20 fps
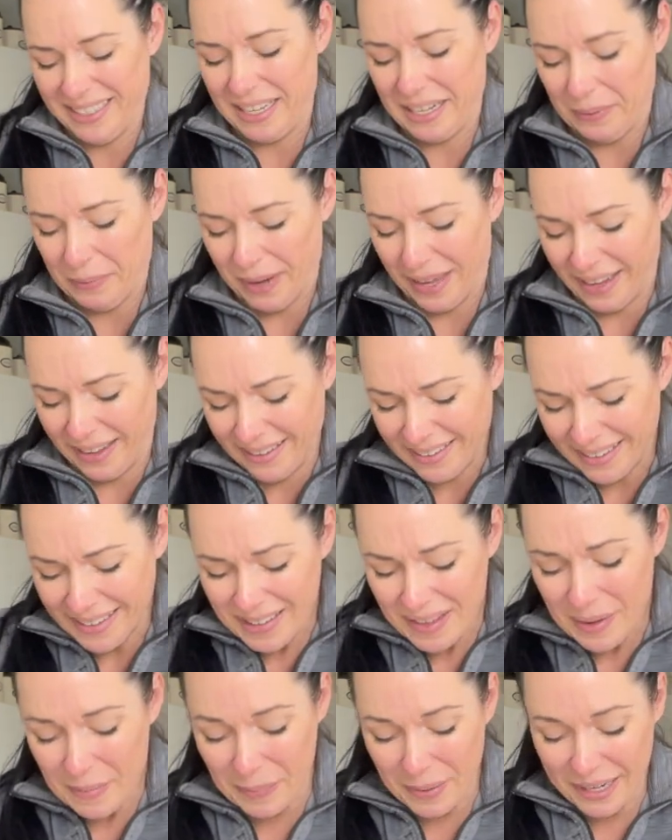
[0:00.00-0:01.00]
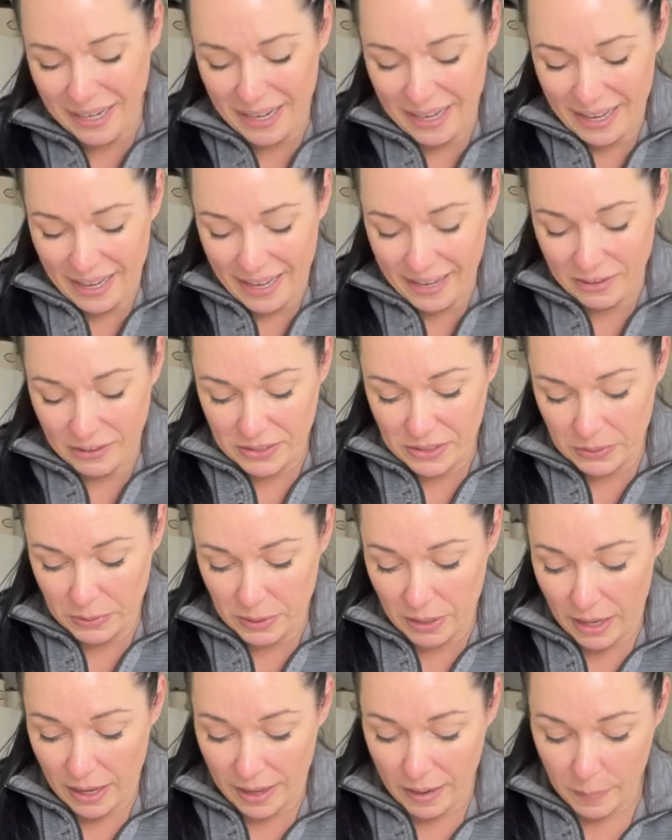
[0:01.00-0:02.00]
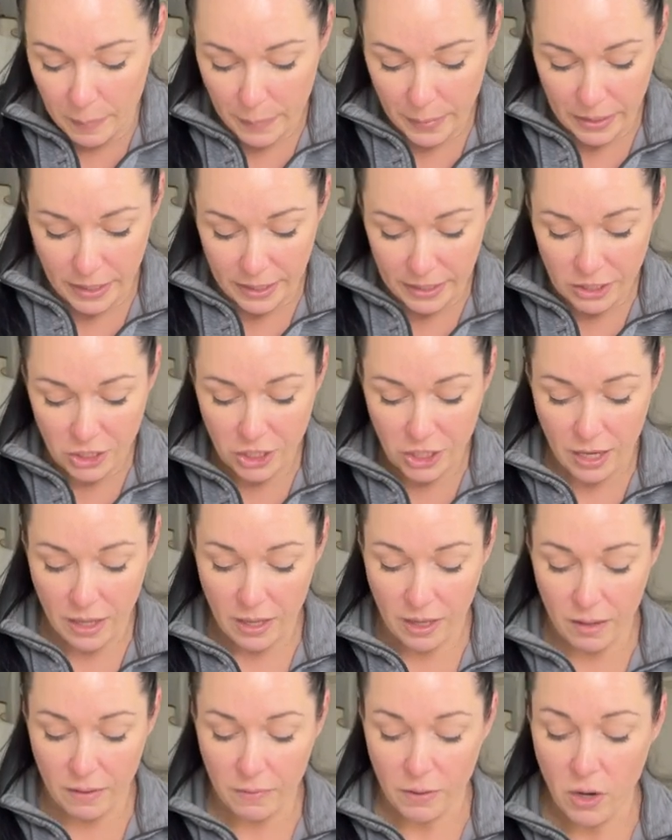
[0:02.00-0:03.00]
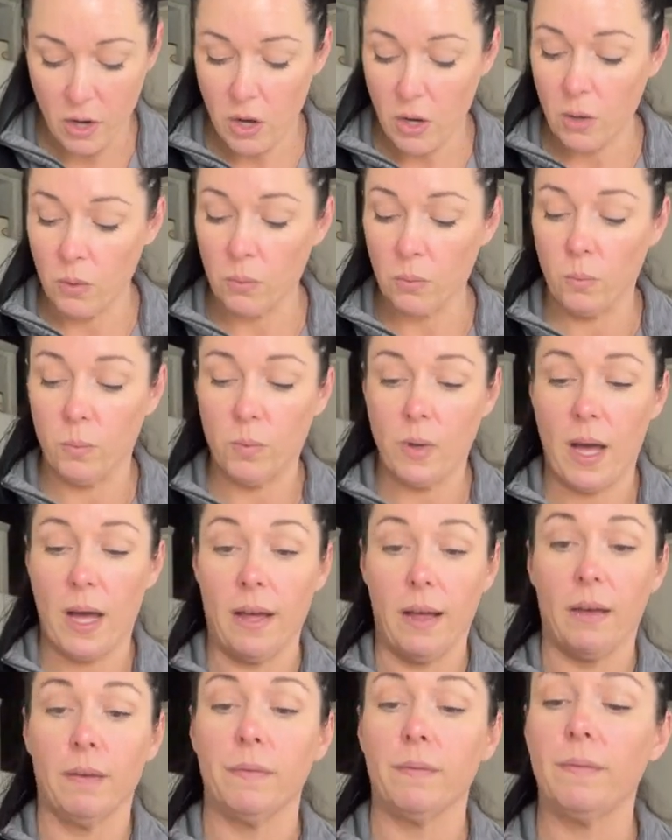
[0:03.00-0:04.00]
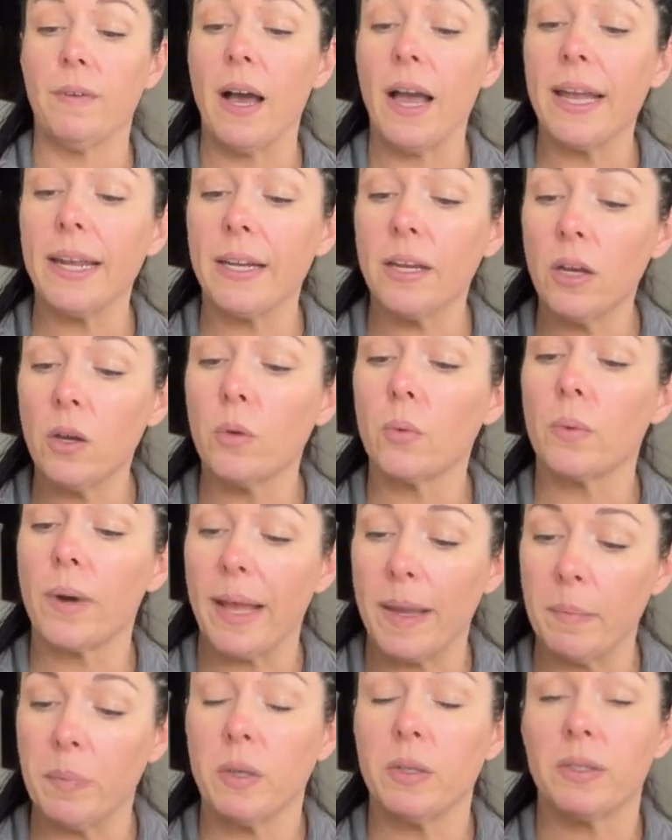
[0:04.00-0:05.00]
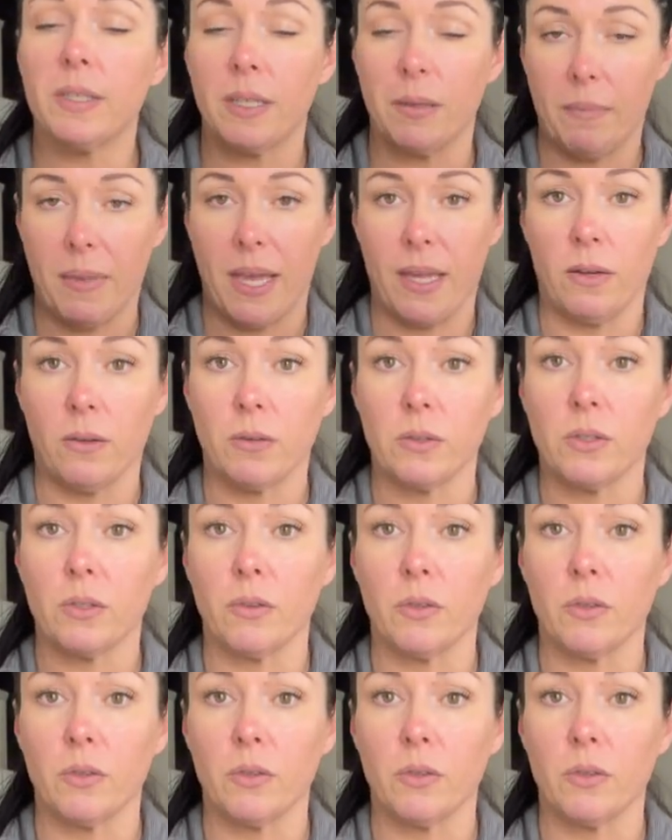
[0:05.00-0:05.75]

Anyway, but uh, I also got a bunch of uh, vine ripe tomatoes.